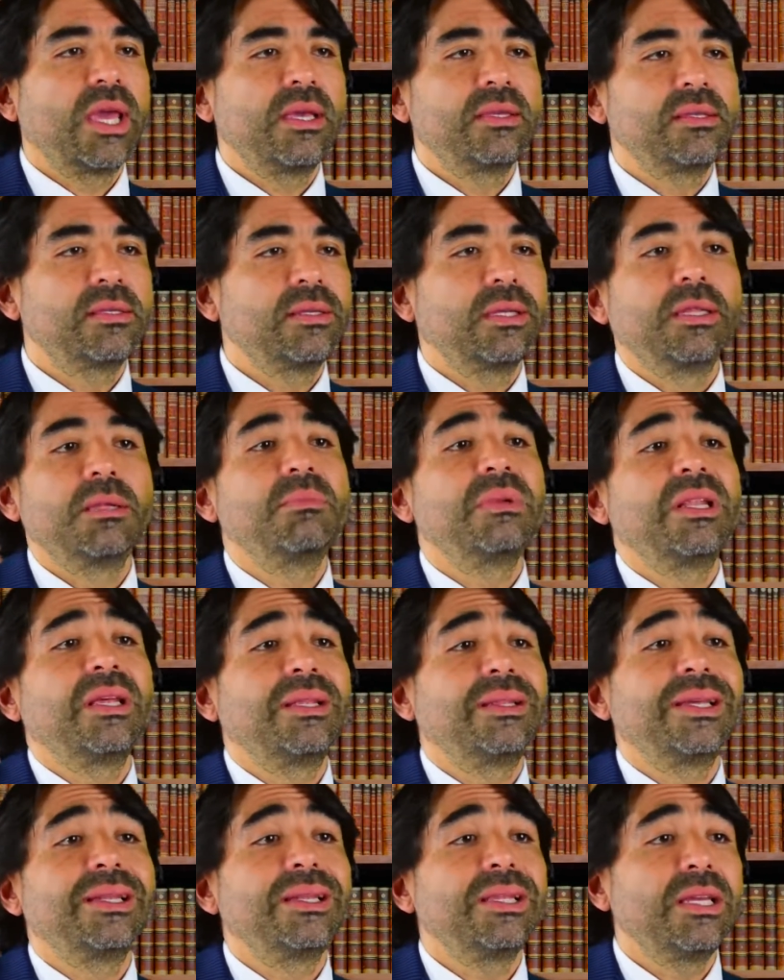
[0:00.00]
cases
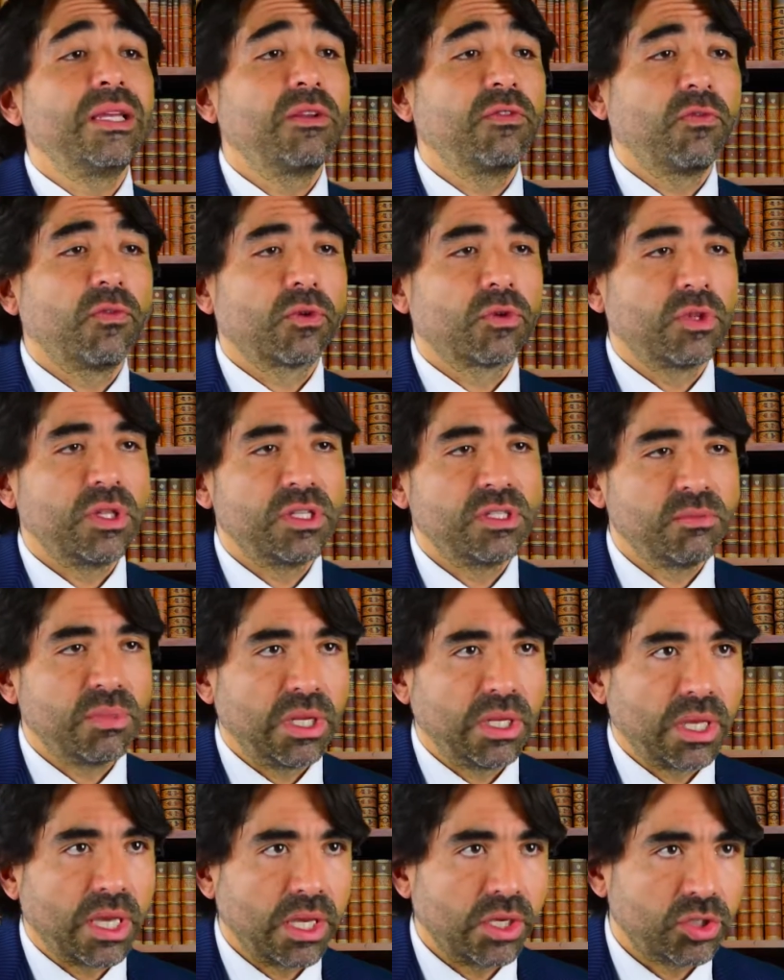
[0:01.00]
eliminate the need for these
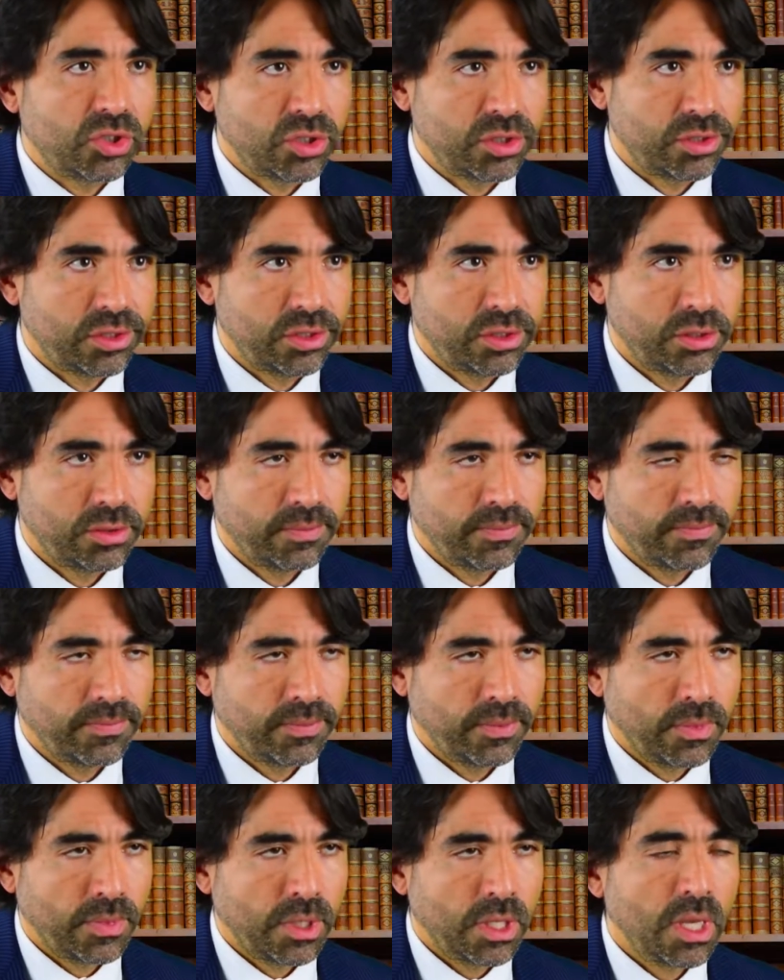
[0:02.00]
medications.
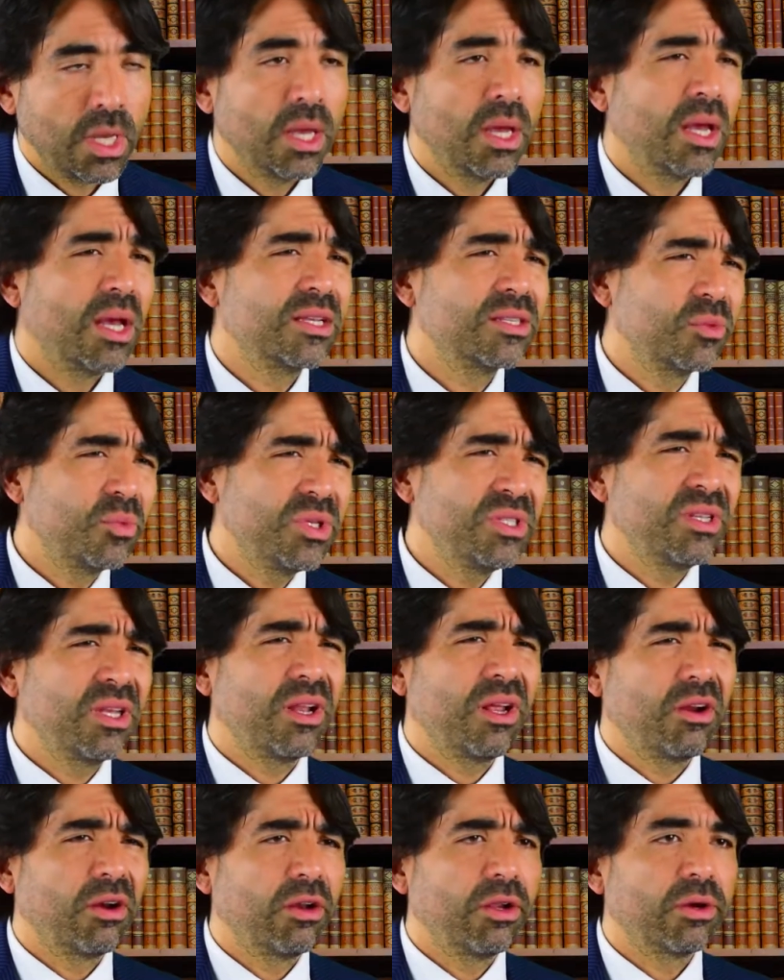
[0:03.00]
As we
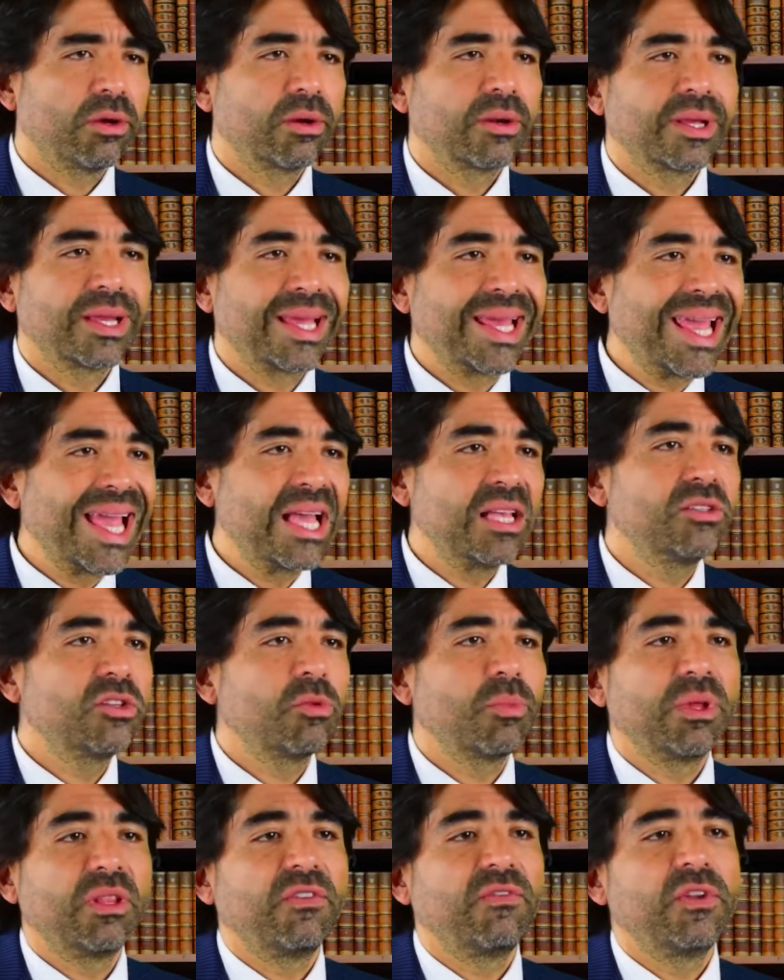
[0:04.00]
said earlier,
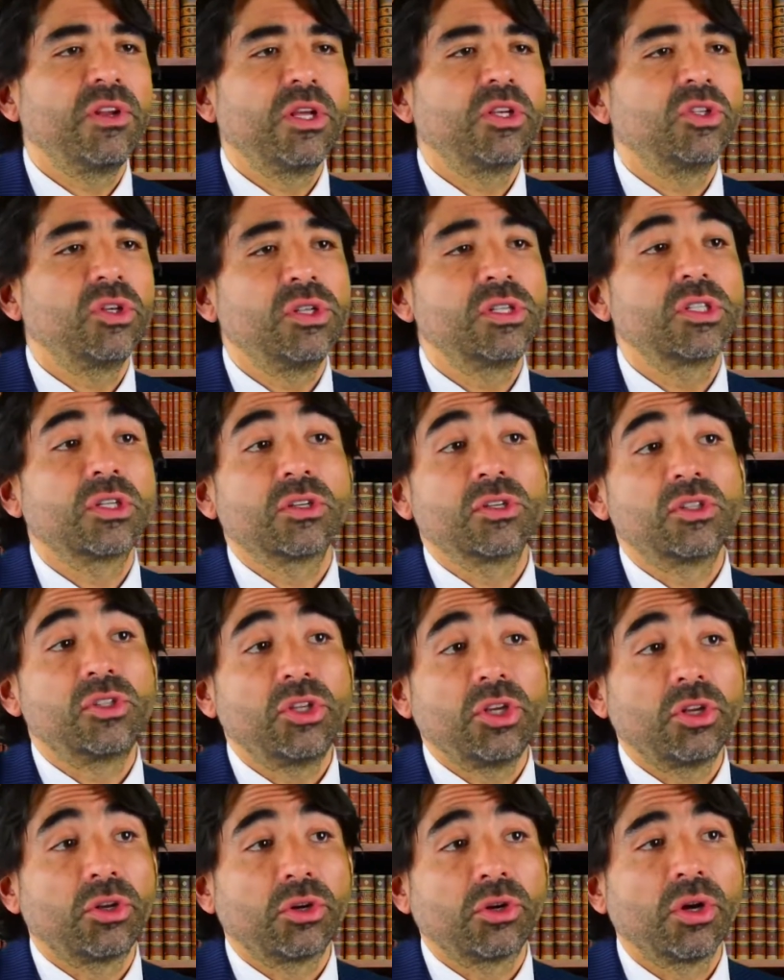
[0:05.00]
cancer by definition is
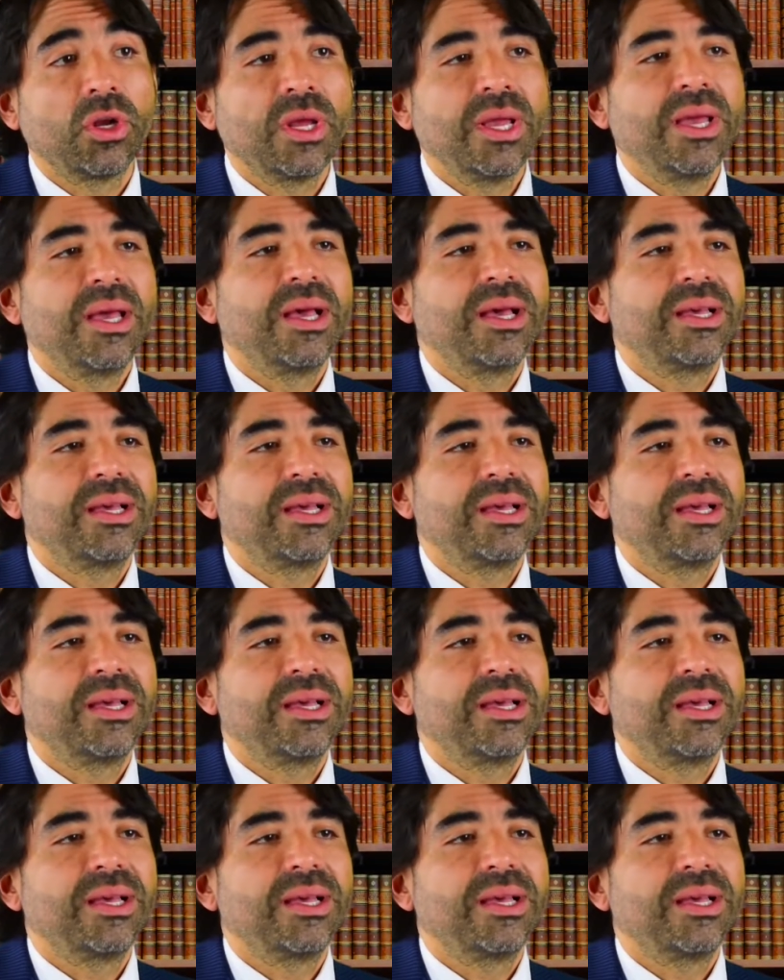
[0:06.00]
considered